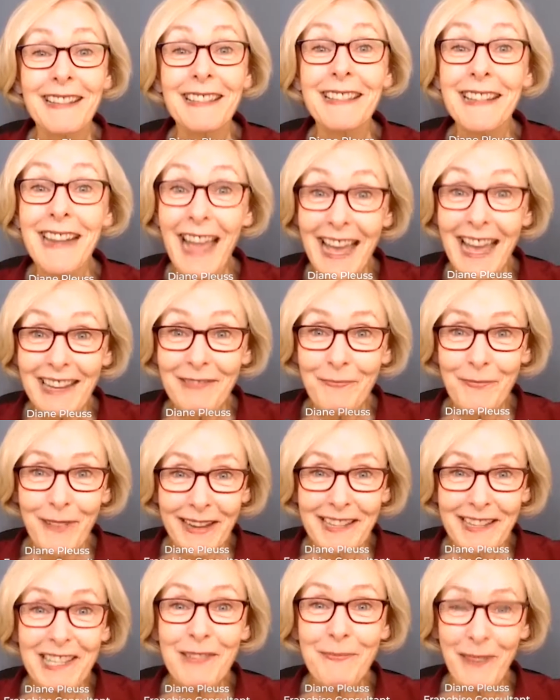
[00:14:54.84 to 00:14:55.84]
is not
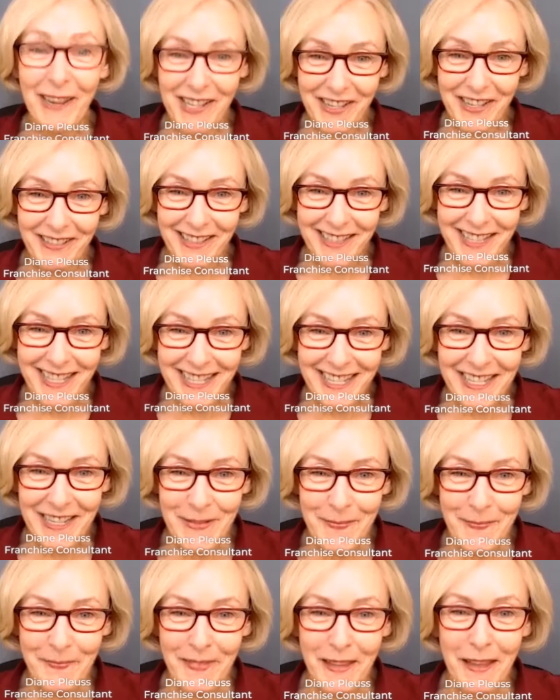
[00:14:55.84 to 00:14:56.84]
my
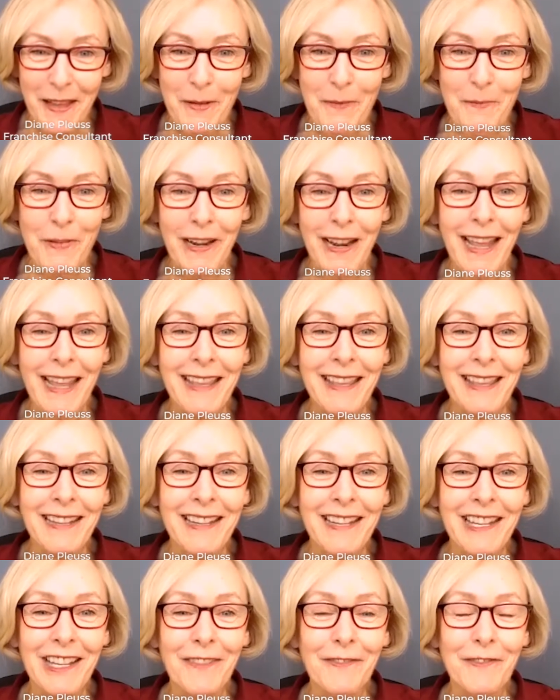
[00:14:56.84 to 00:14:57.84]
specialty, but I
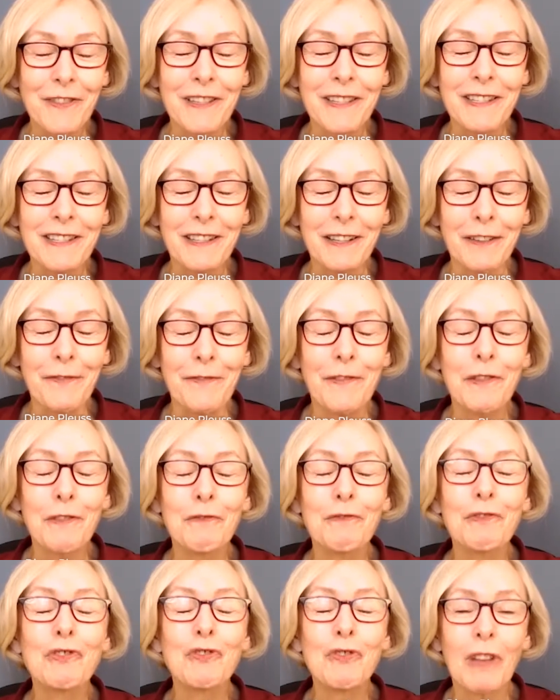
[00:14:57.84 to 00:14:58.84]
can give just a
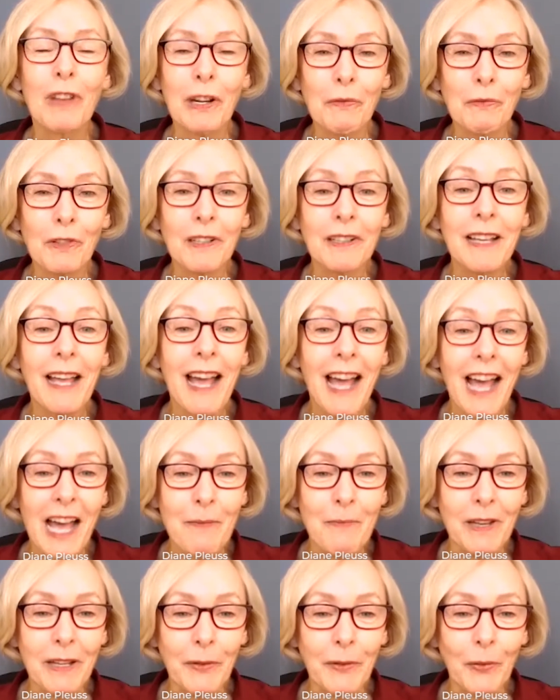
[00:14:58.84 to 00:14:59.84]
few general
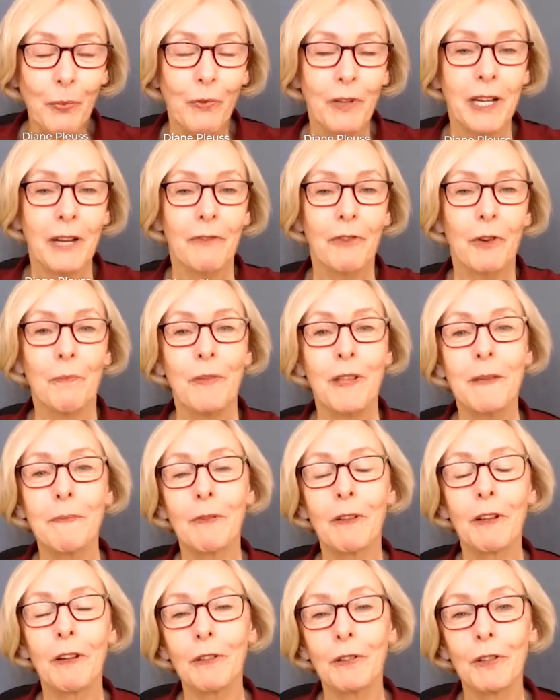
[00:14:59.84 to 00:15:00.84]
comments. Whenever people are